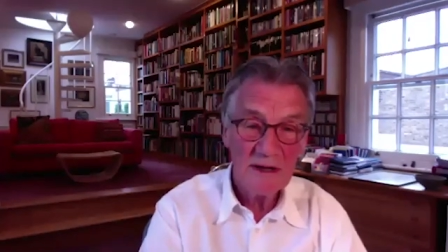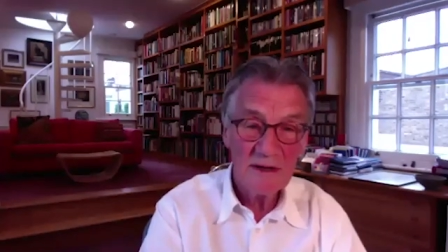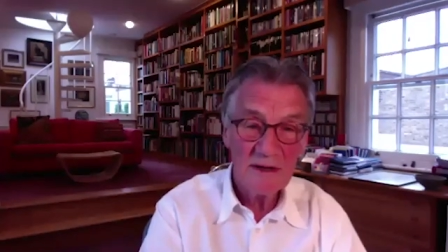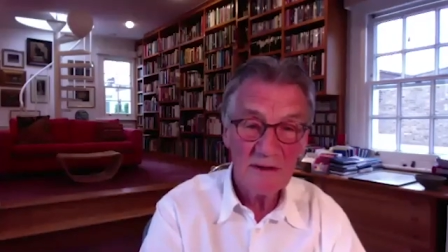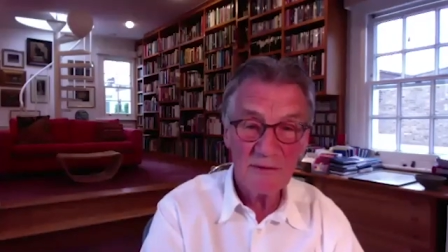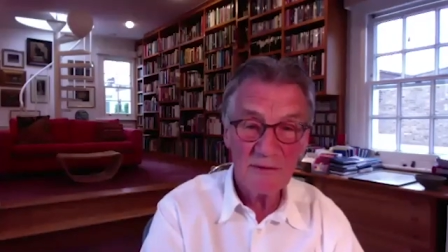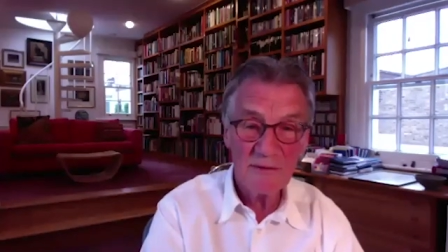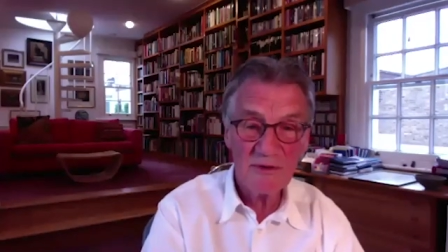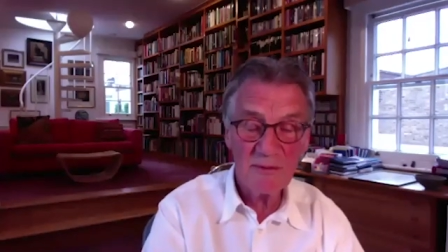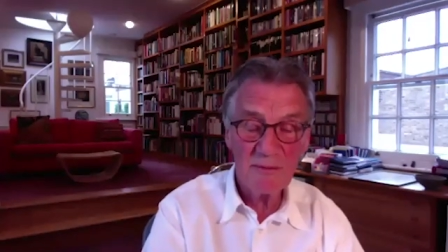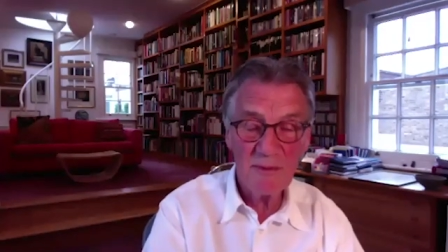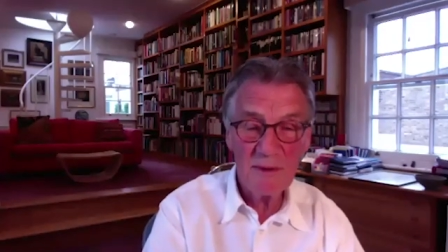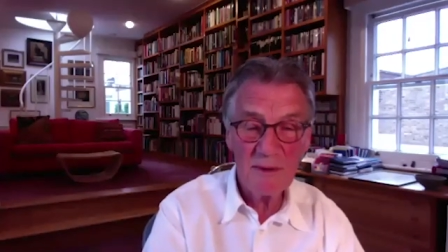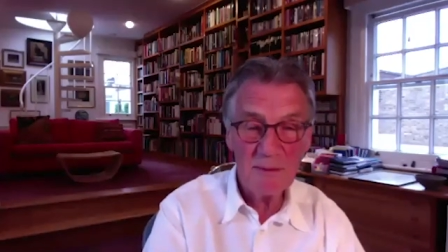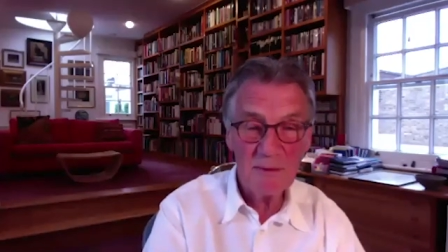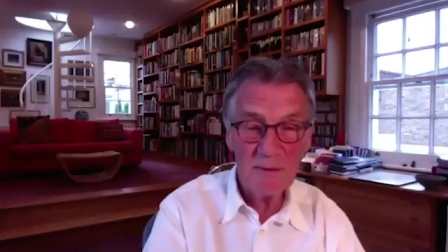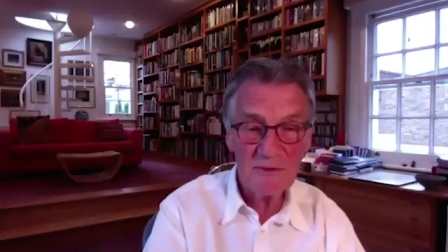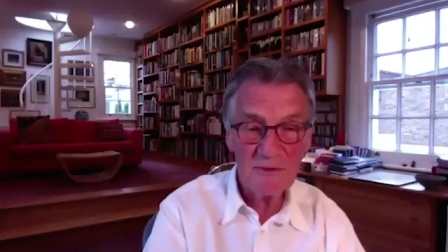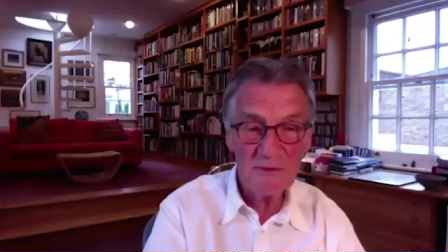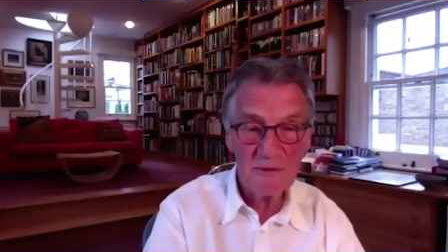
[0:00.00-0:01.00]
Or some
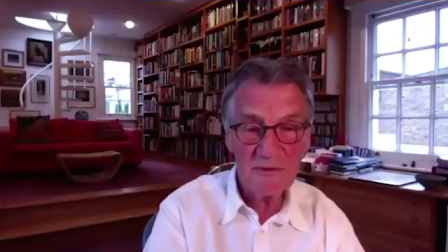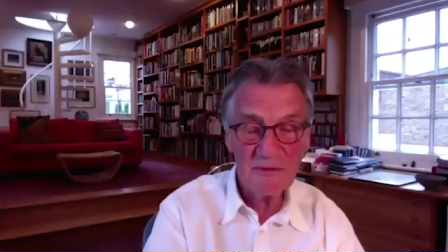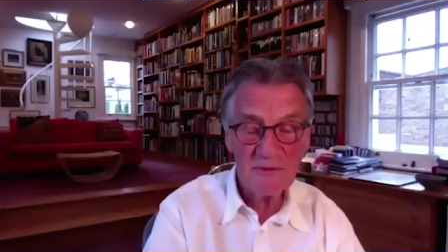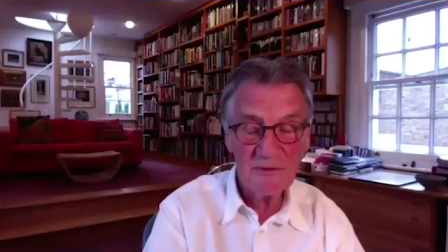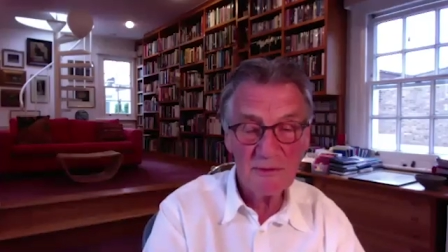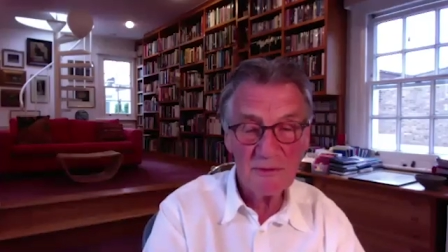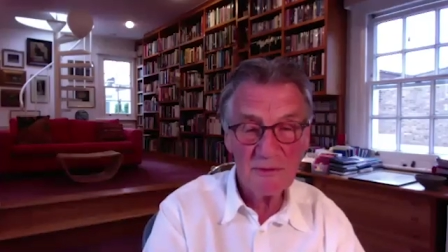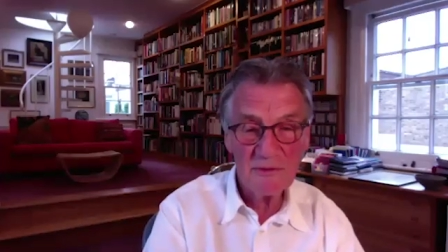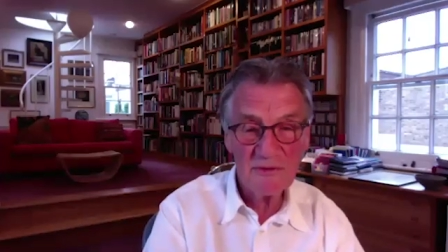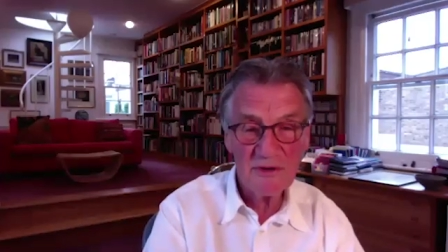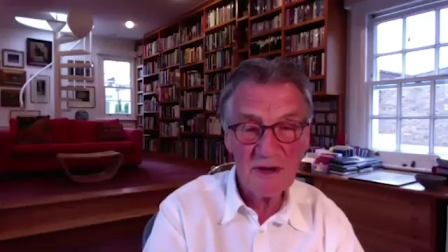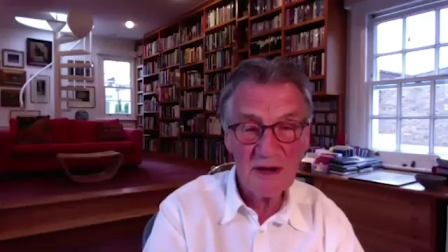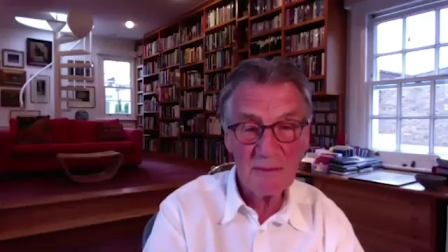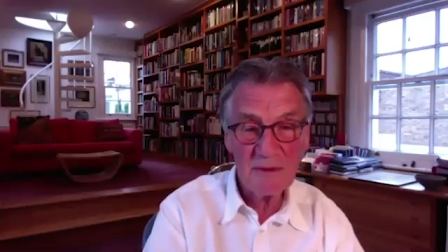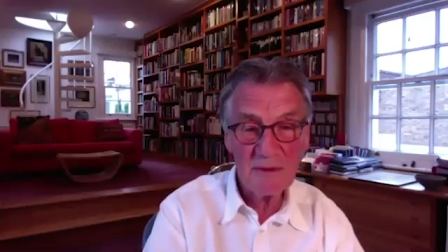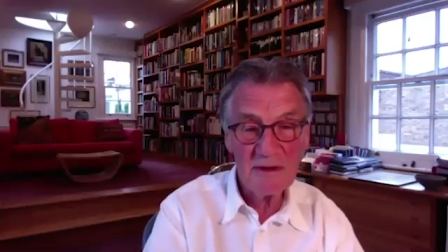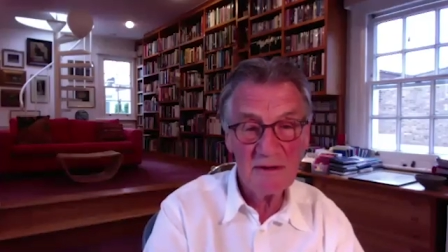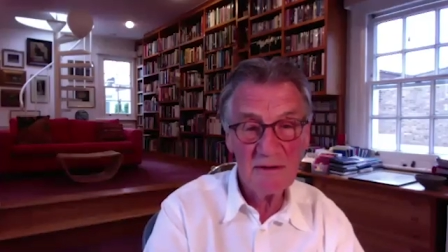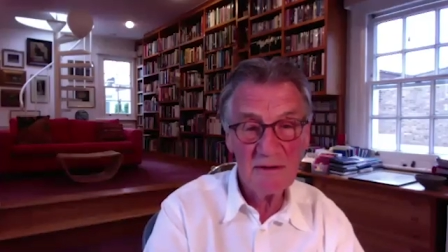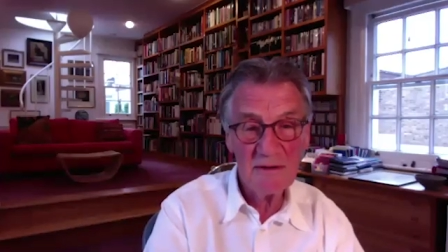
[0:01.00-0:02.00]
people who
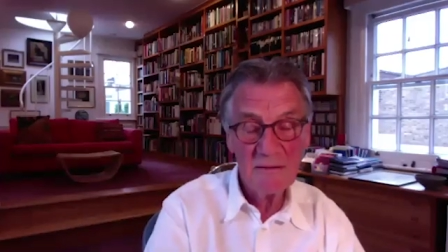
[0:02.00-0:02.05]
stammered